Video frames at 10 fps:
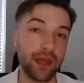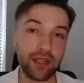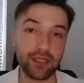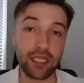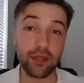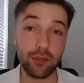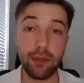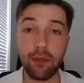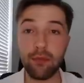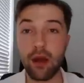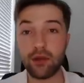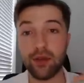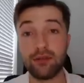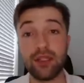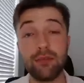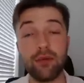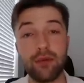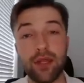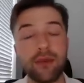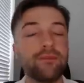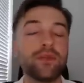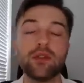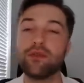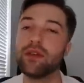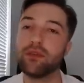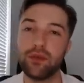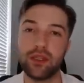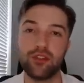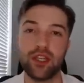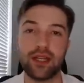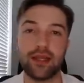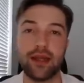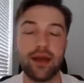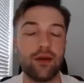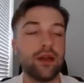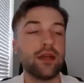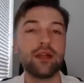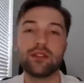I just did a three-round mock draft with him over there, so feel free to check that out.